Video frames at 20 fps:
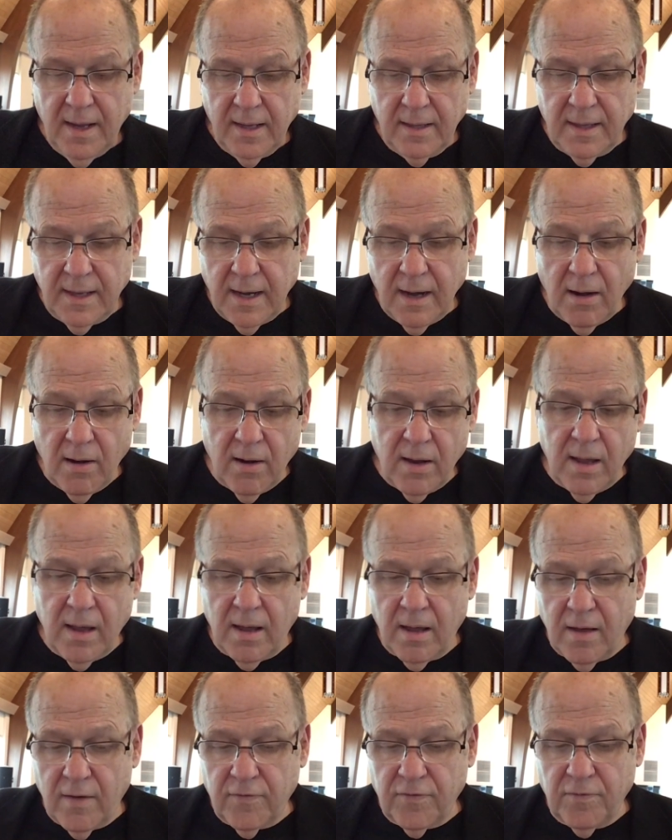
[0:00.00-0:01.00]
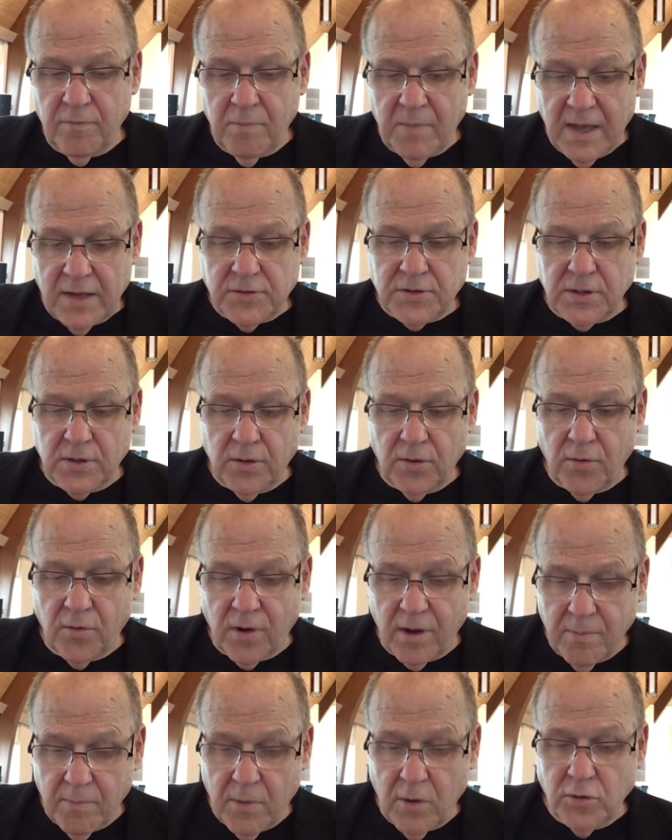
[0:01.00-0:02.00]
In the area of mental
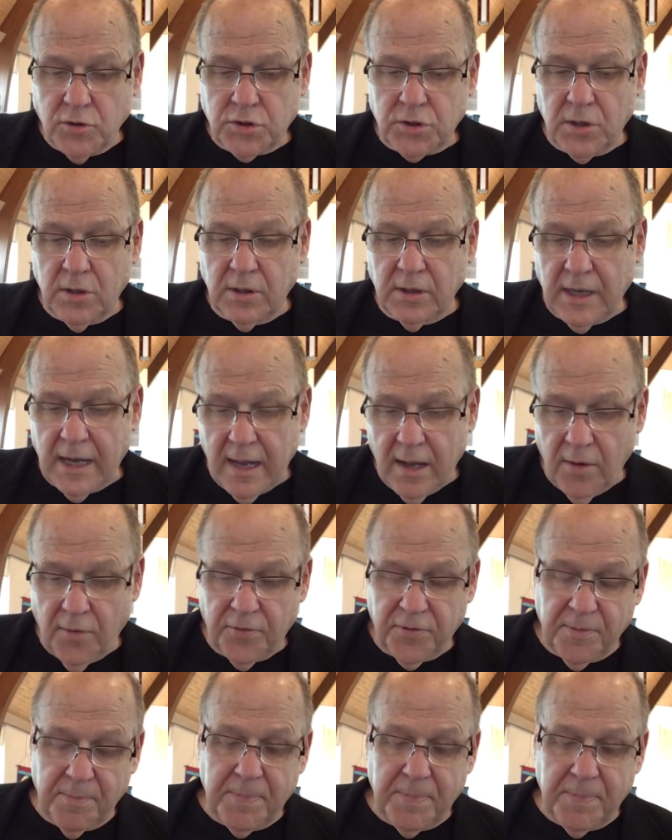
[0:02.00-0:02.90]
or emotional health,